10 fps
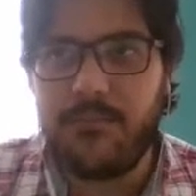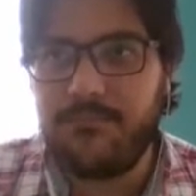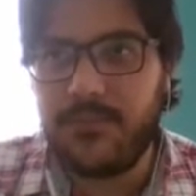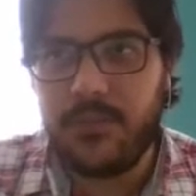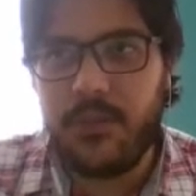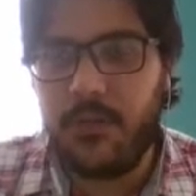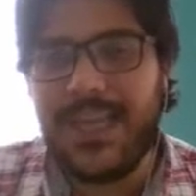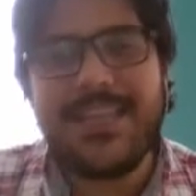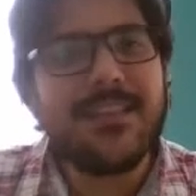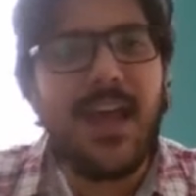
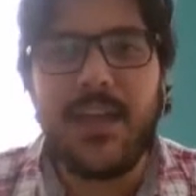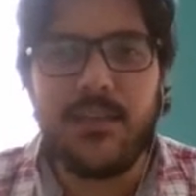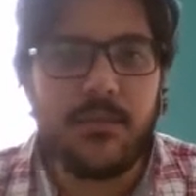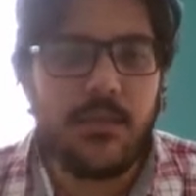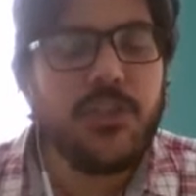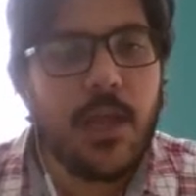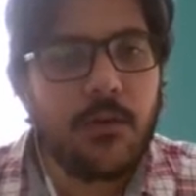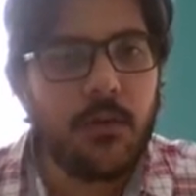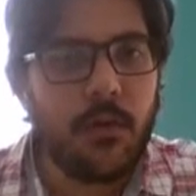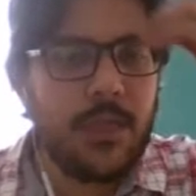landslides in
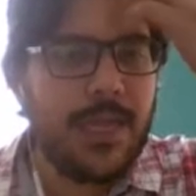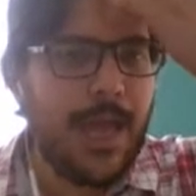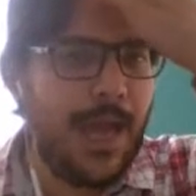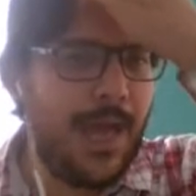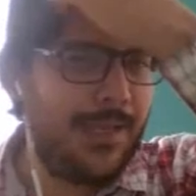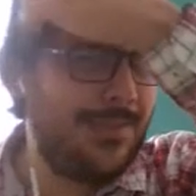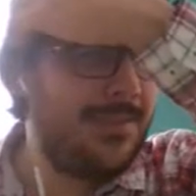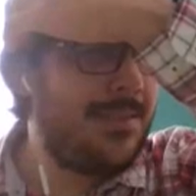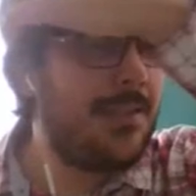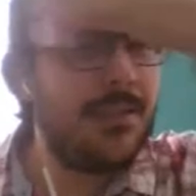general, this is
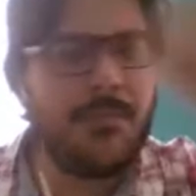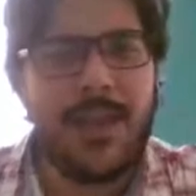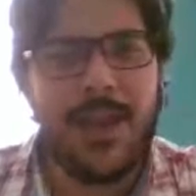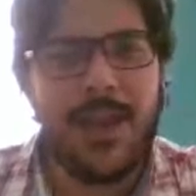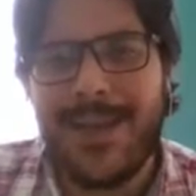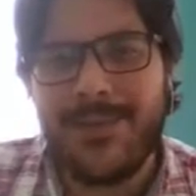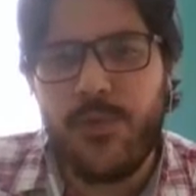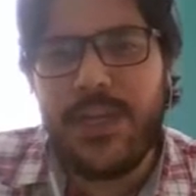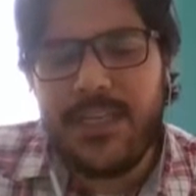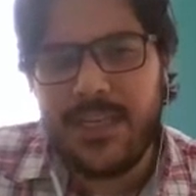not something I might
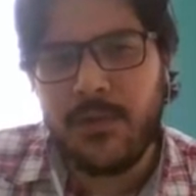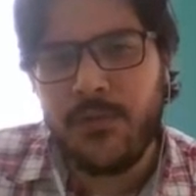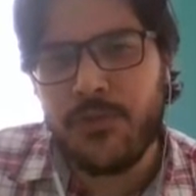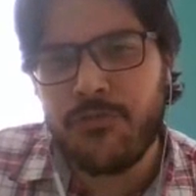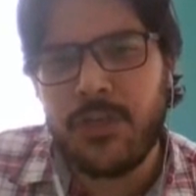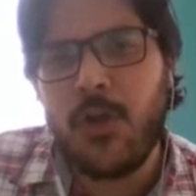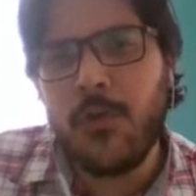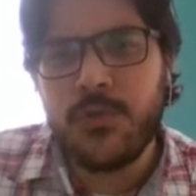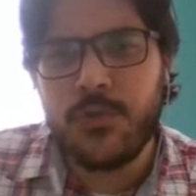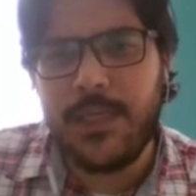read. I don't usually go
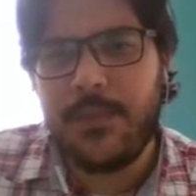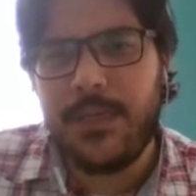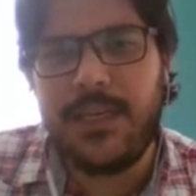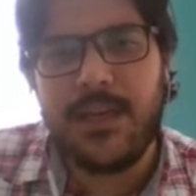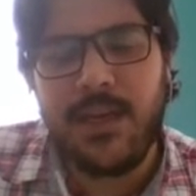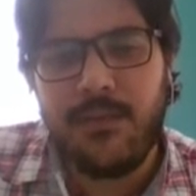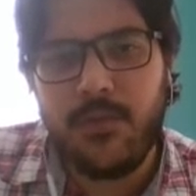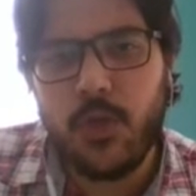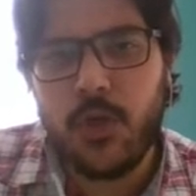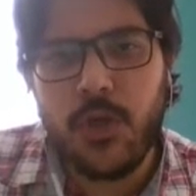to Wikipedia and
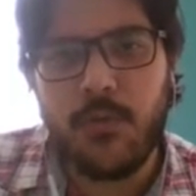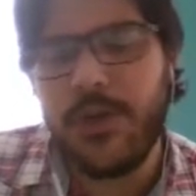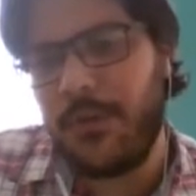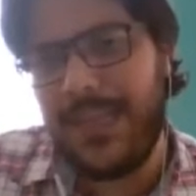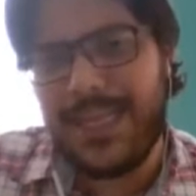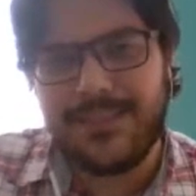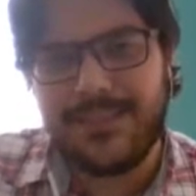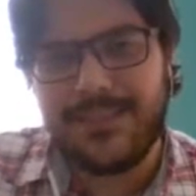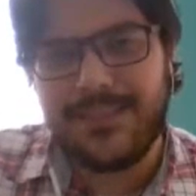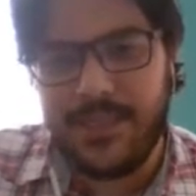Google,
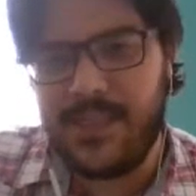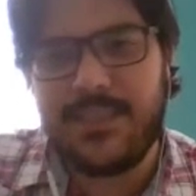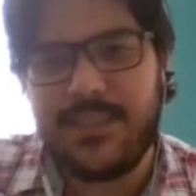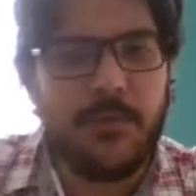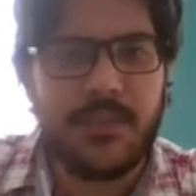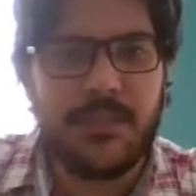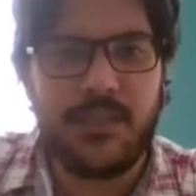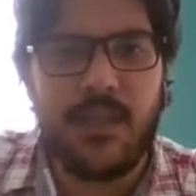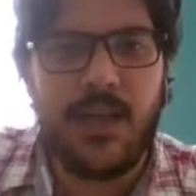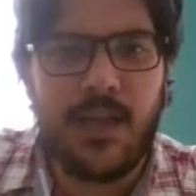landslides, and let's see what
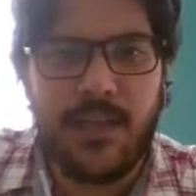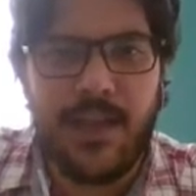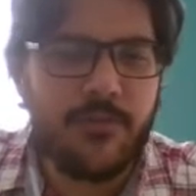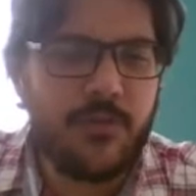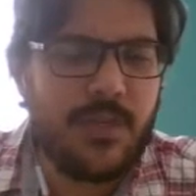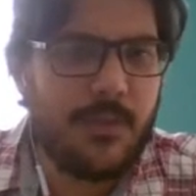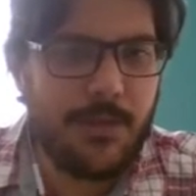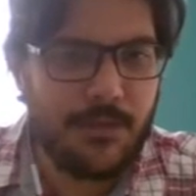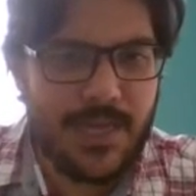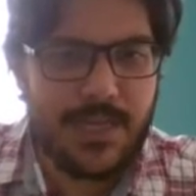they have to say
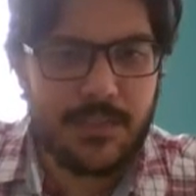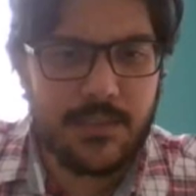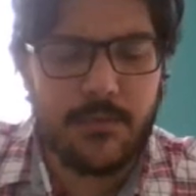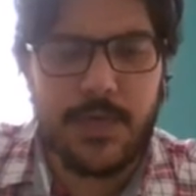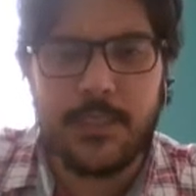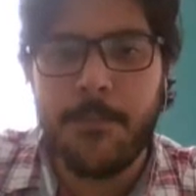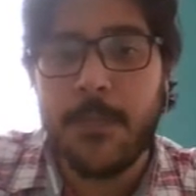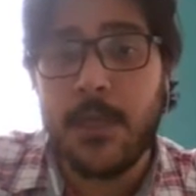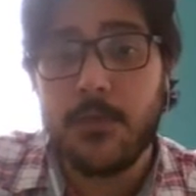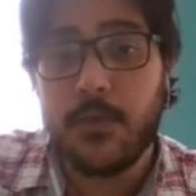about that, right?
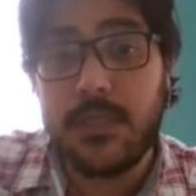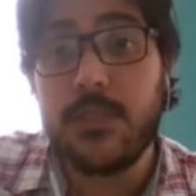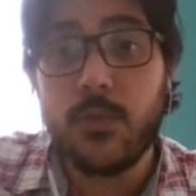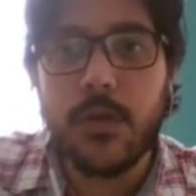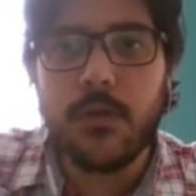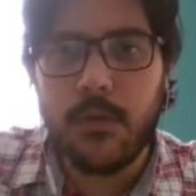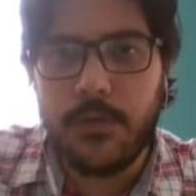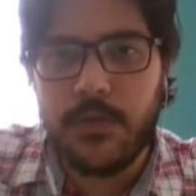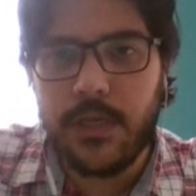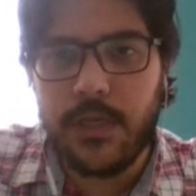So this is real
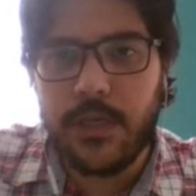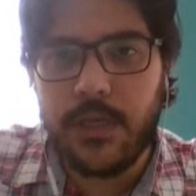communication.